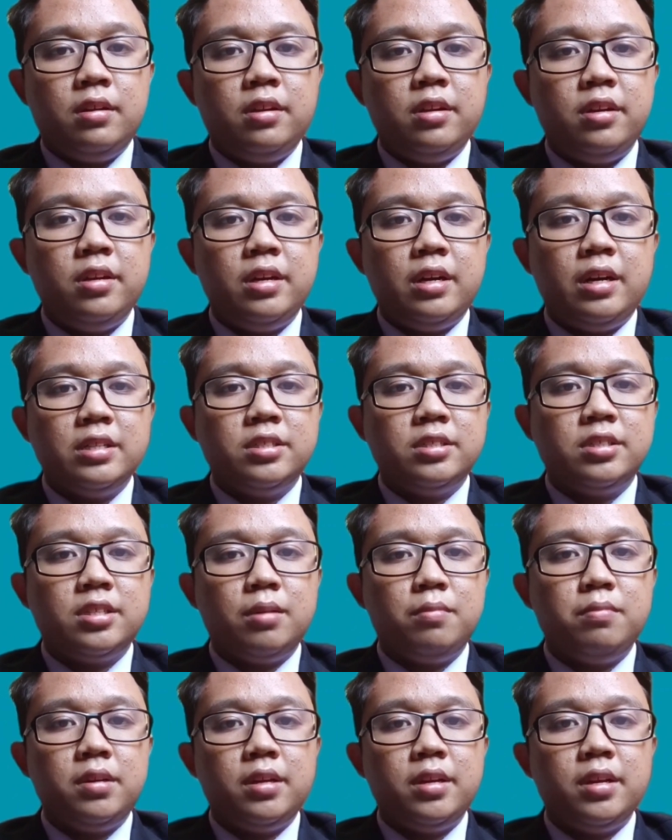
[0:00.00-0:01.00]
Here are
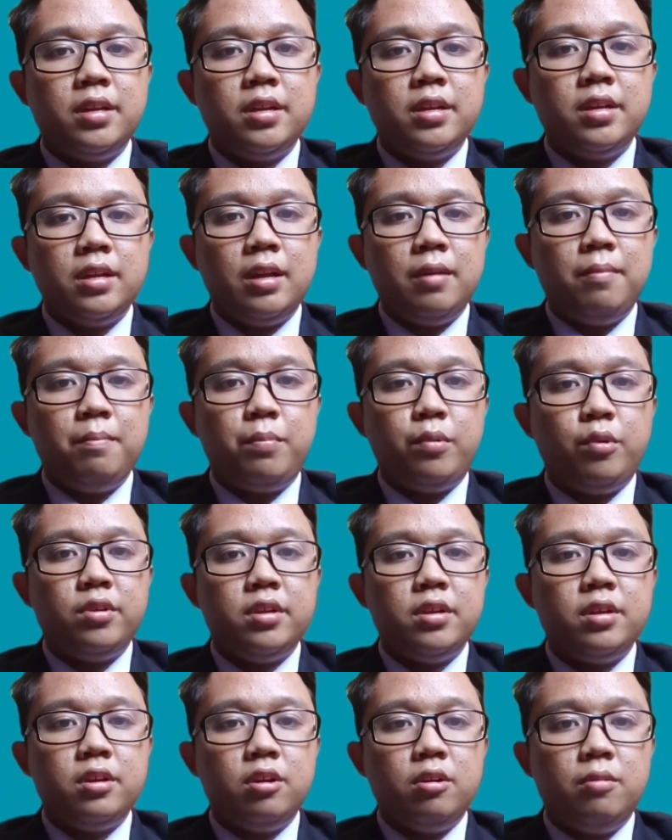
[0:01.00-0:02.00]
some key
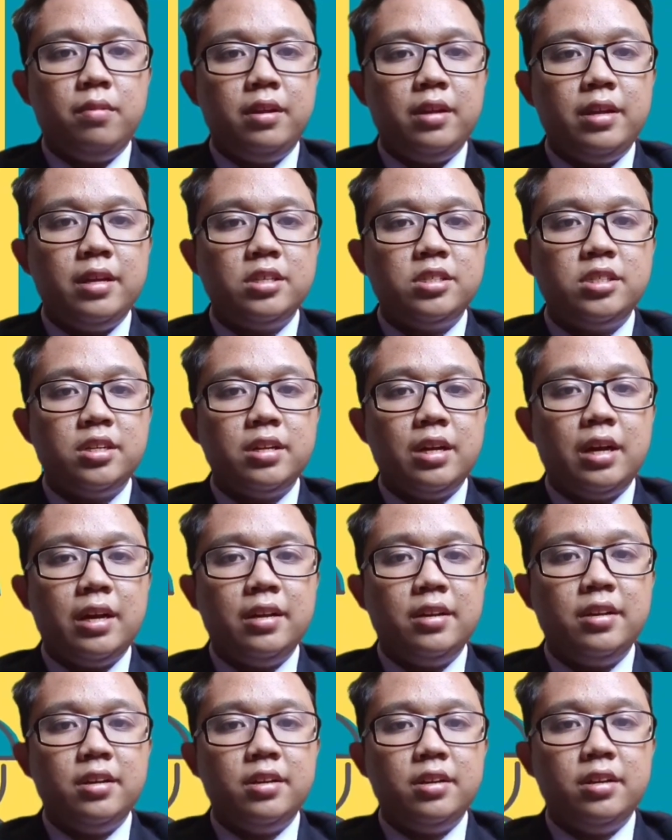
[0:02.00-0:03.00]
employer obligations
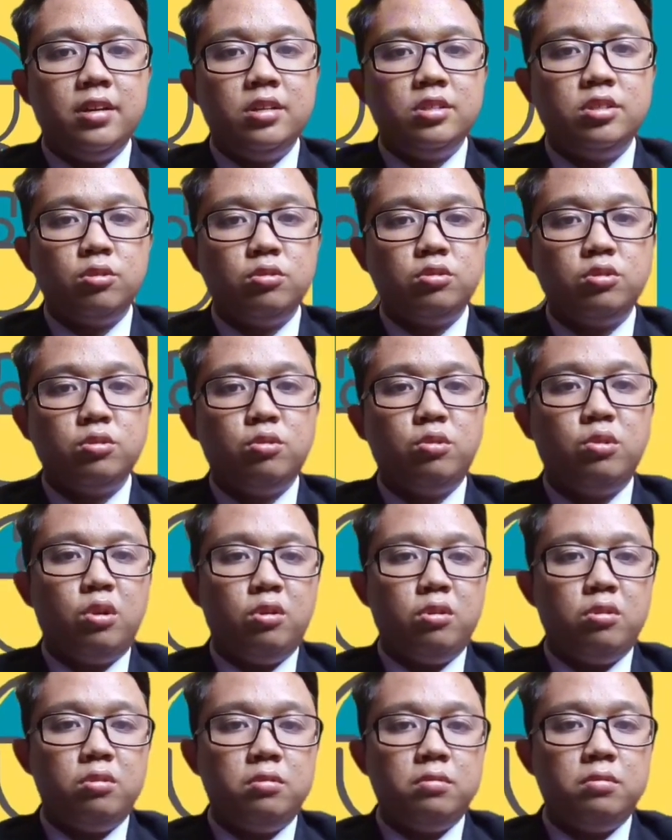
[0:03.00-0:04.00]
under the SOCSO law.